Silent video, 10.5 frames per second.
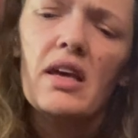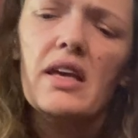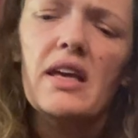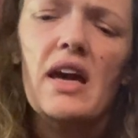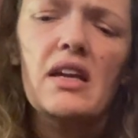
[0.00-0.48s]

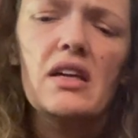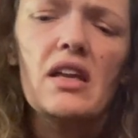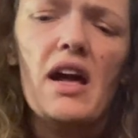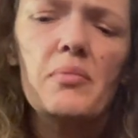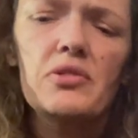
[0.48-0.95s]
a
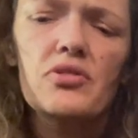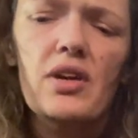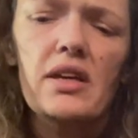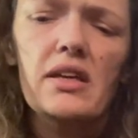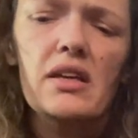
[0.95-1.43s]
collapsed
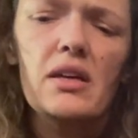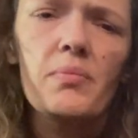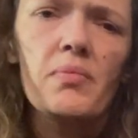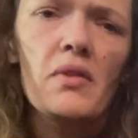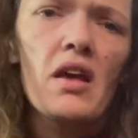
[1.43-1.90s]
trachea,
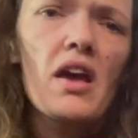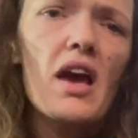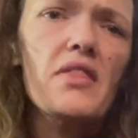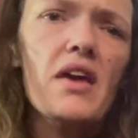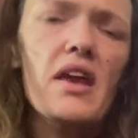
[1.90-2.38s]

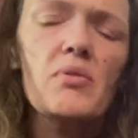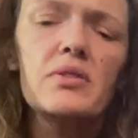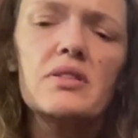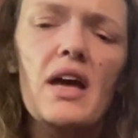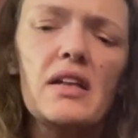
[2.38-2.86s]
and that it
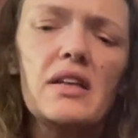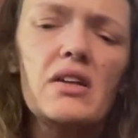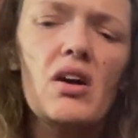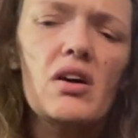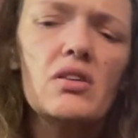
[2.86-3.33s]
was likely
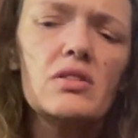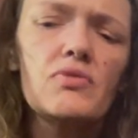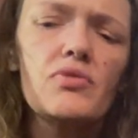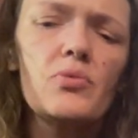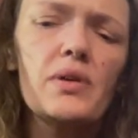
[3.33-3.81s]
cause
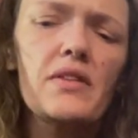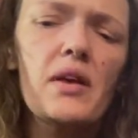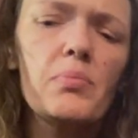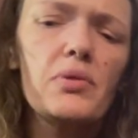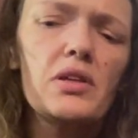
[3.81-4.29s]
for when
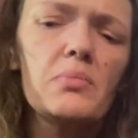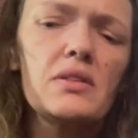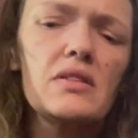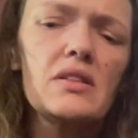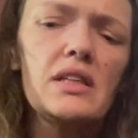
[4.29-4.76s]
they put him
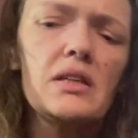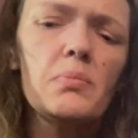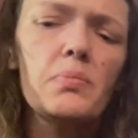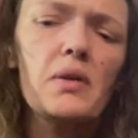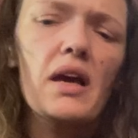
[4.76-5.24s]
asleep
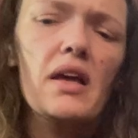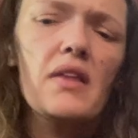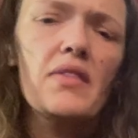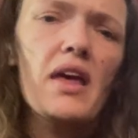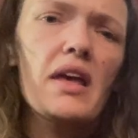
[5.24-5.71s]

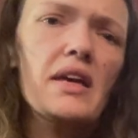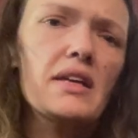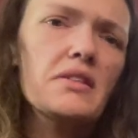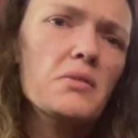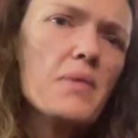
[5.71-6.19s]
and they
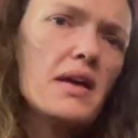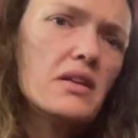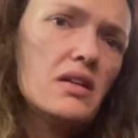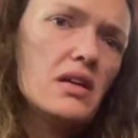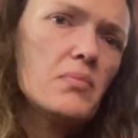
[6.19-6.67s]

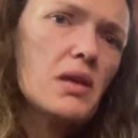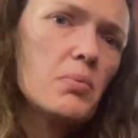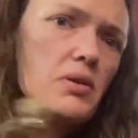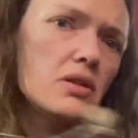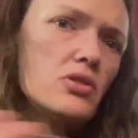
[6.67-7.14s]
intubated him, they
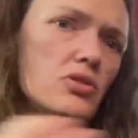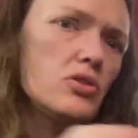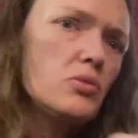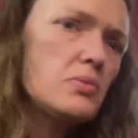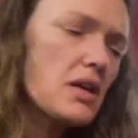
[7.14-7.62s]
put a
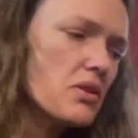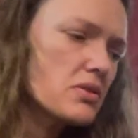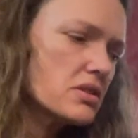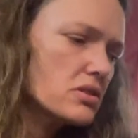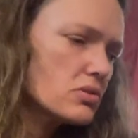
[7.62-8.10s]
tube down
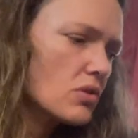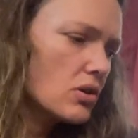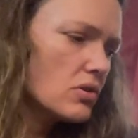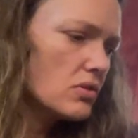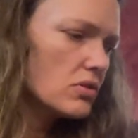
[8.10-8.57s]
his
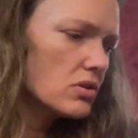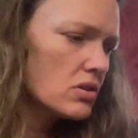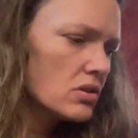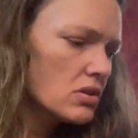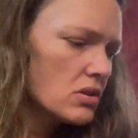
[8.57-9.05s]
throat,
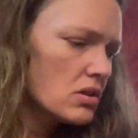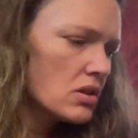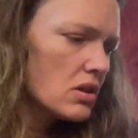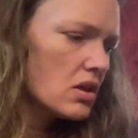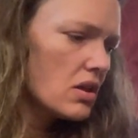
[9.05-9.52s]

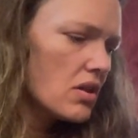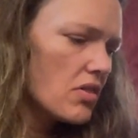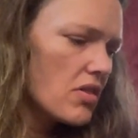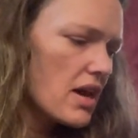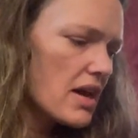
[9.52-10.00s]

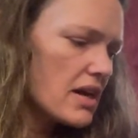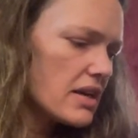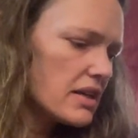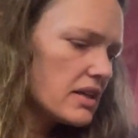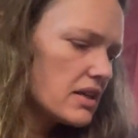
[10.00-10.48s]
that
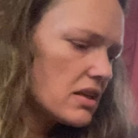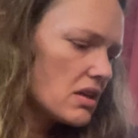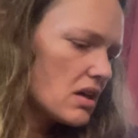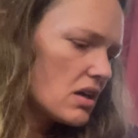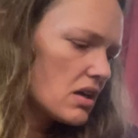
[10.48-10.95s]
it
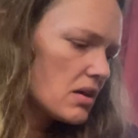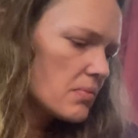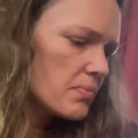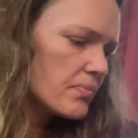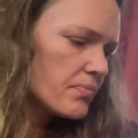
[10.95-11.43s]

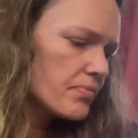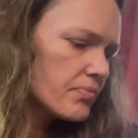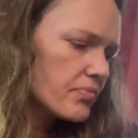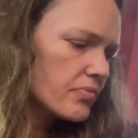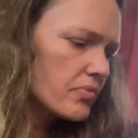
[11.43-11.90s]
you
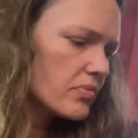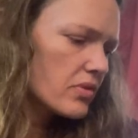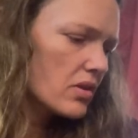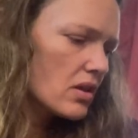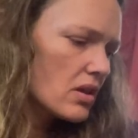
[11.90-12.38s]

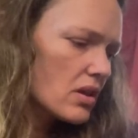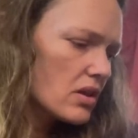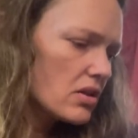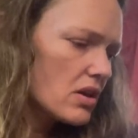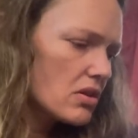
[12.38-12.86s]

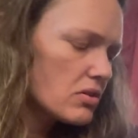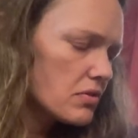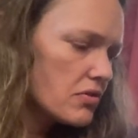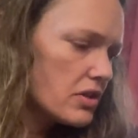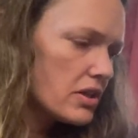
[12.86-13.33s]
got on
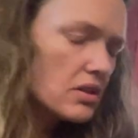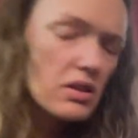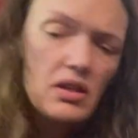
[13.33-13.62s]
your foot,